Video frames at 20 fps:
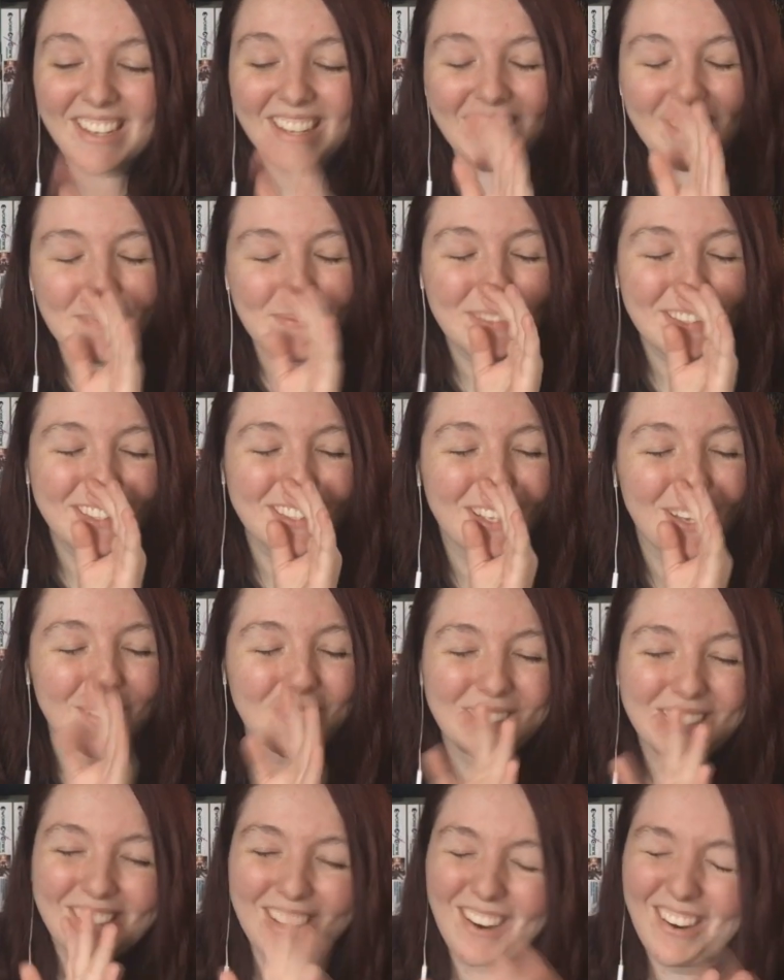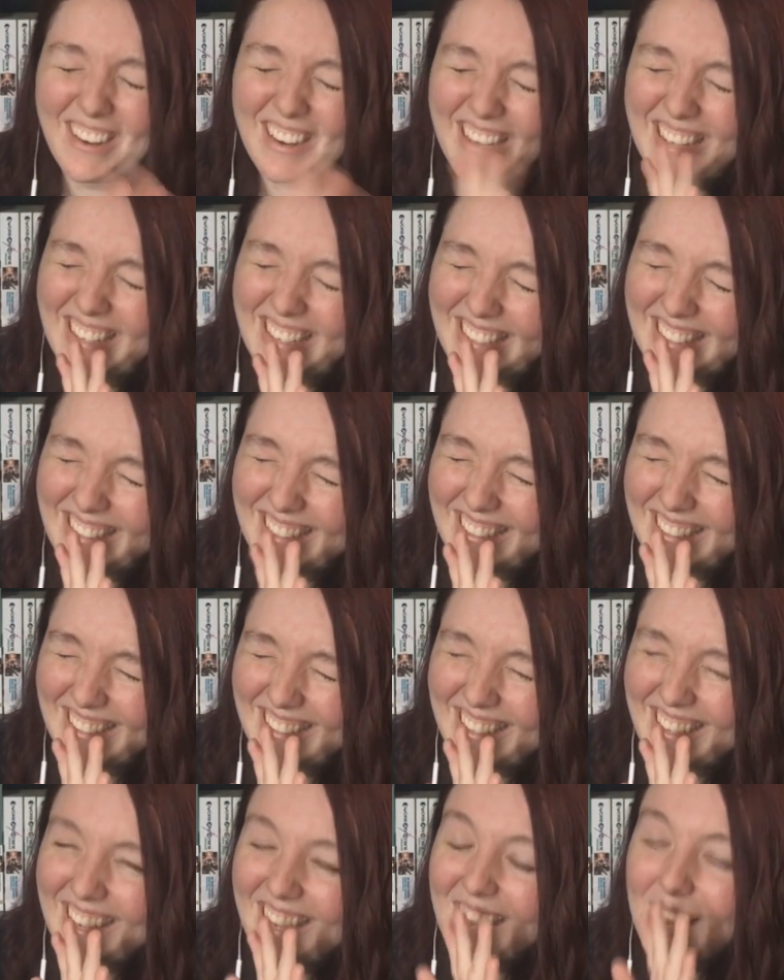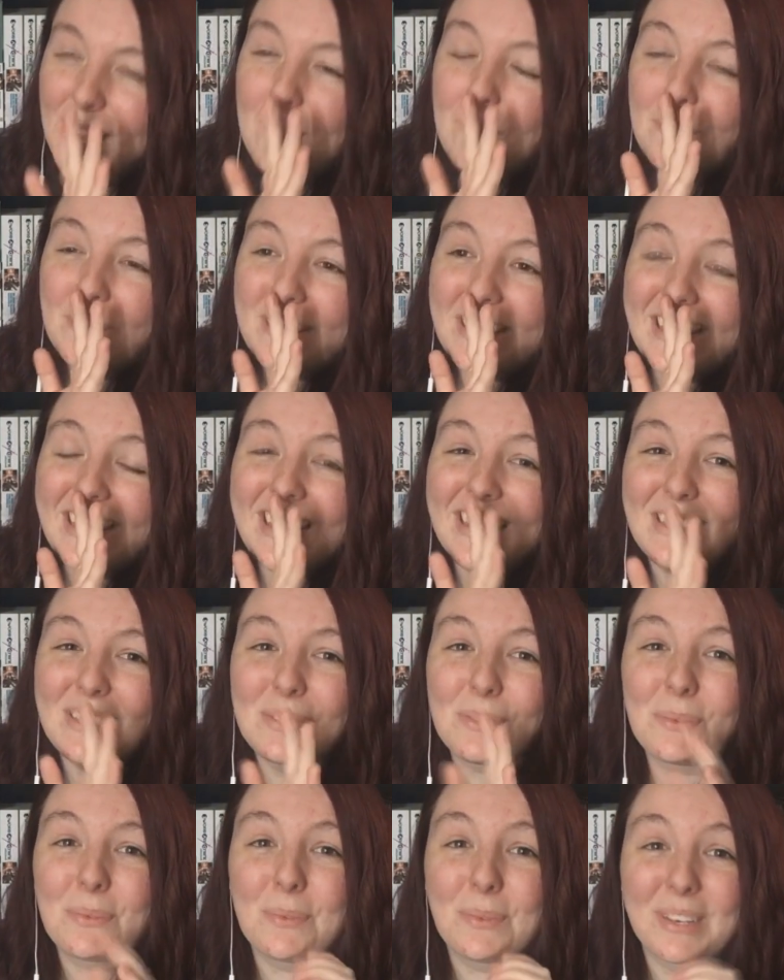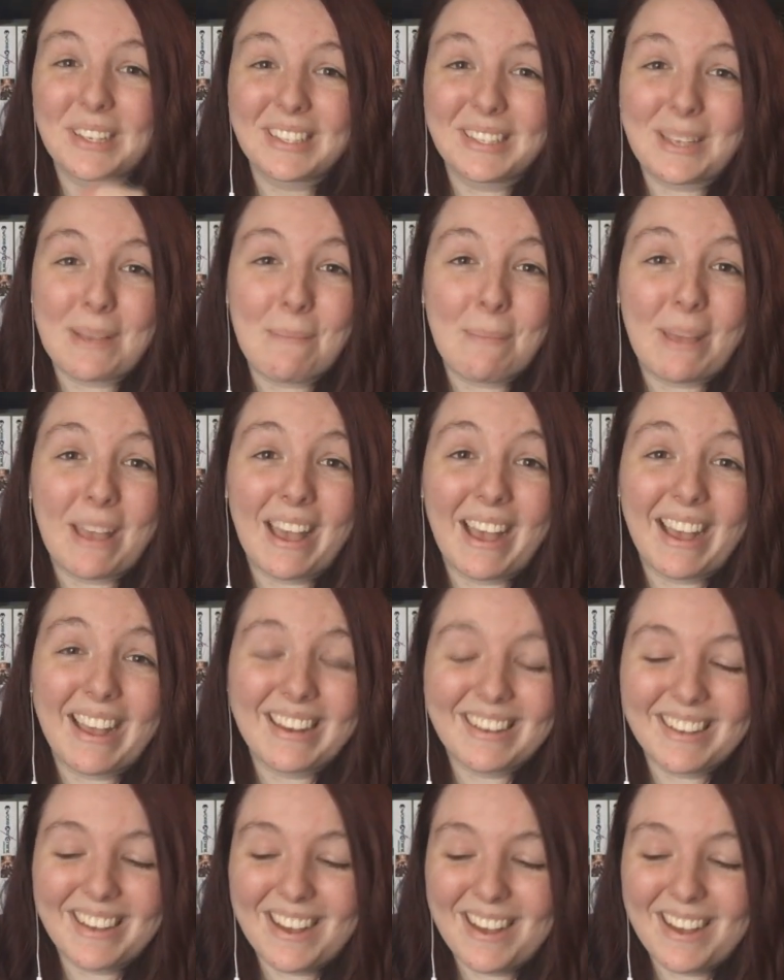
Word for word: I'm so sorry. It's really bad.